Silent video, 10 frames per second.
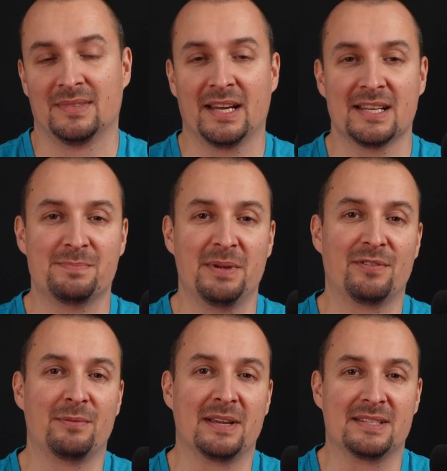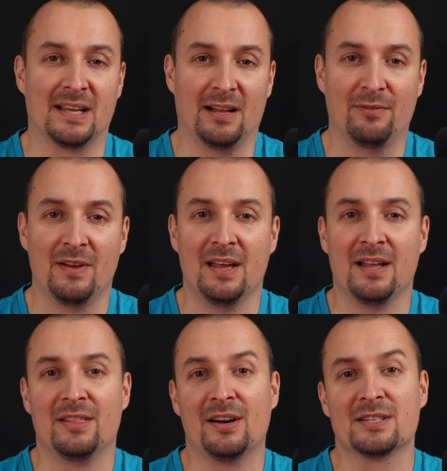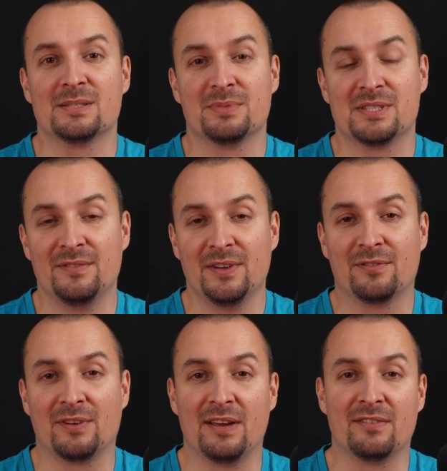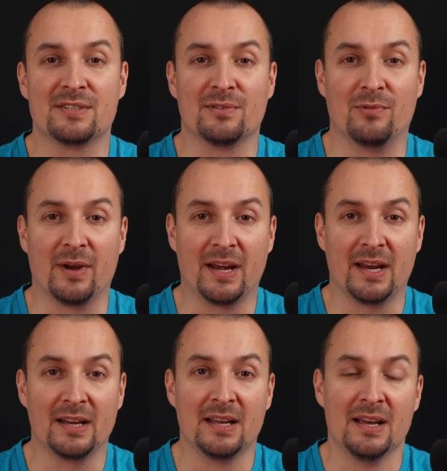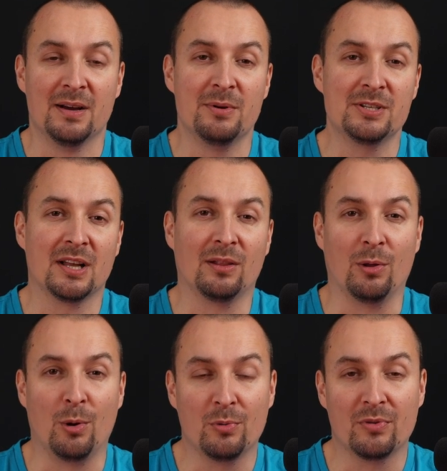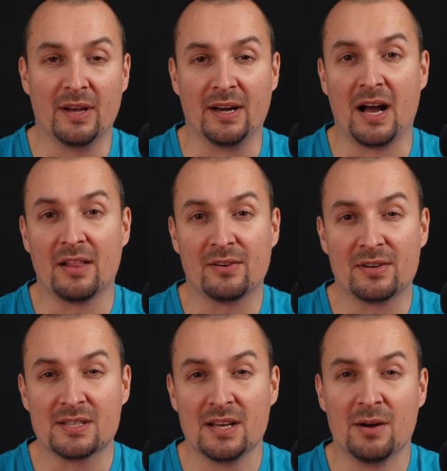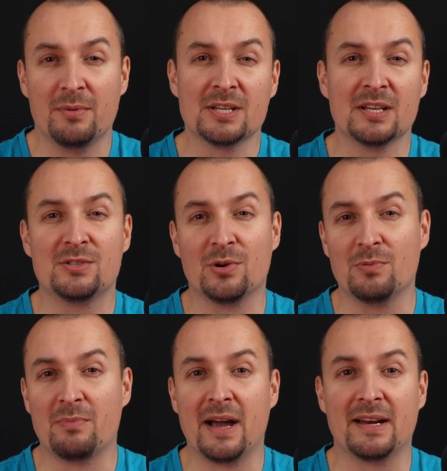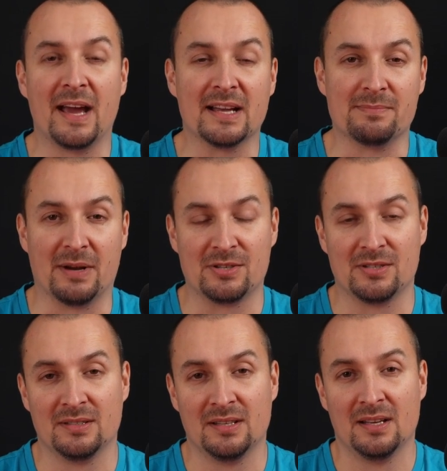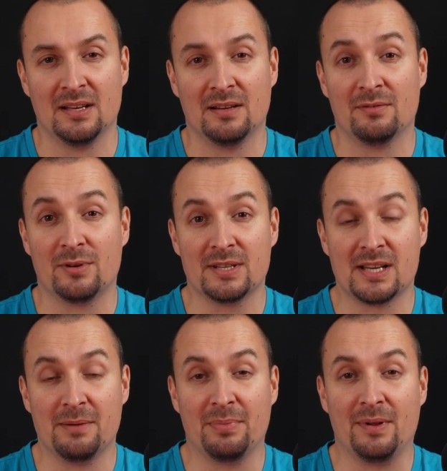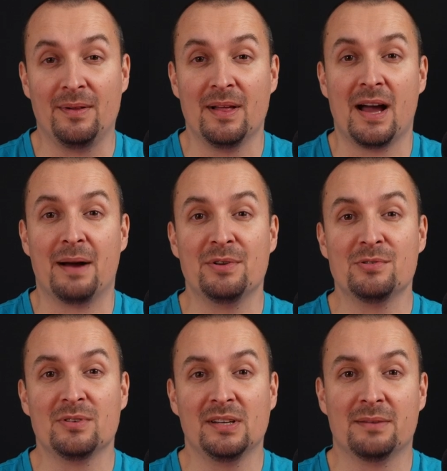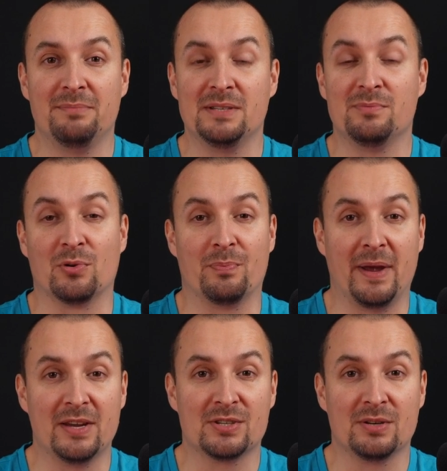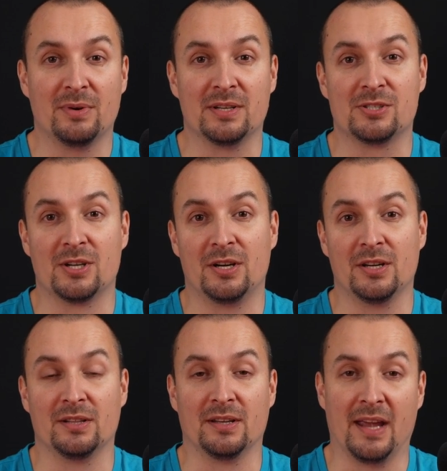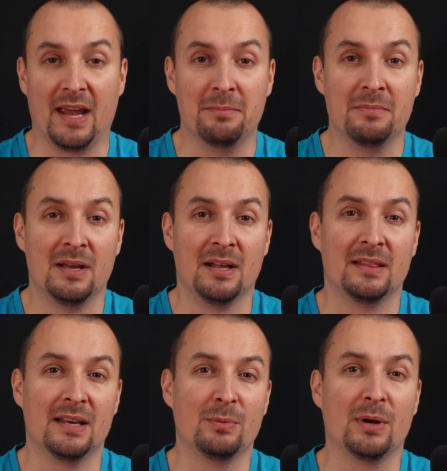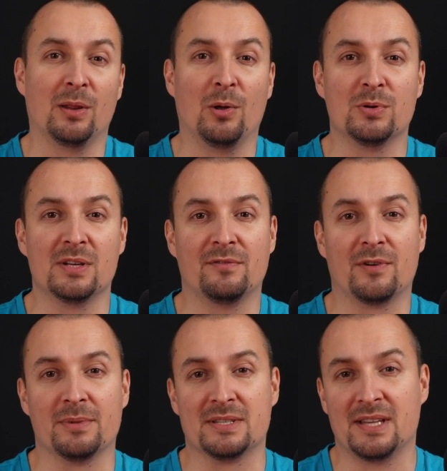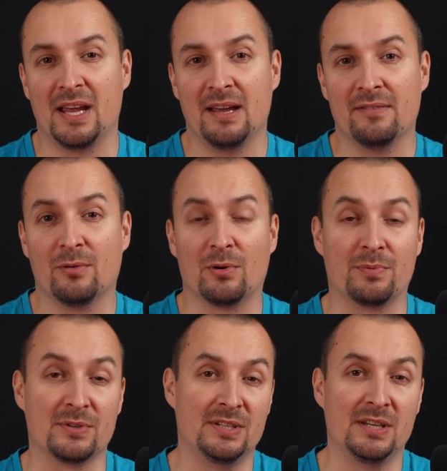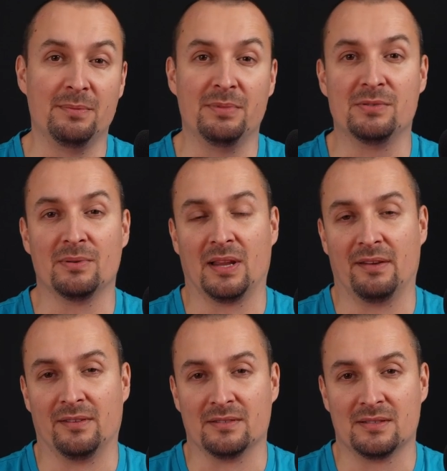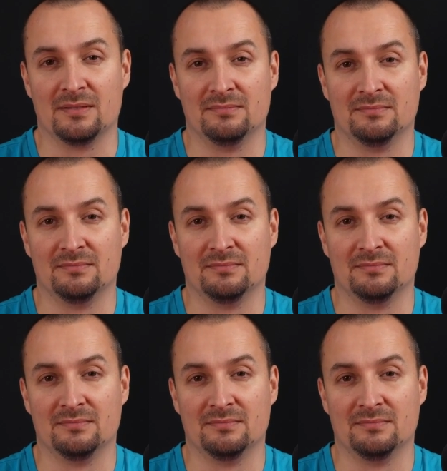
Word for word: I can speak for myself. There are specific flavors of waiting which I loathe and others which I don't mind as much. For example, I'm usually a bit more patient when starting the game than when loading from a save or proceeding between levels.